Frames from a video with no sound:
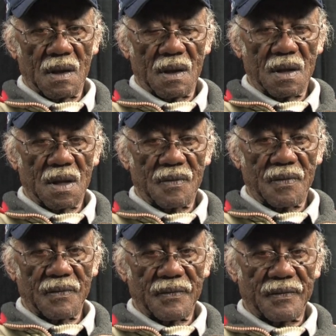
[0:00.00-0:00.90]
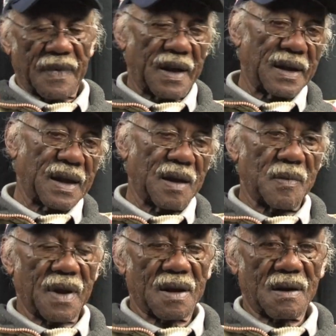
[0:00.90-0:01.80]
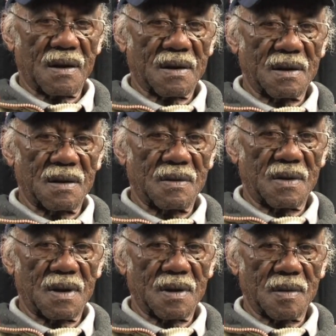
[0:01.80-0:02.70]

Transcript: And then finally came back to Arkansas.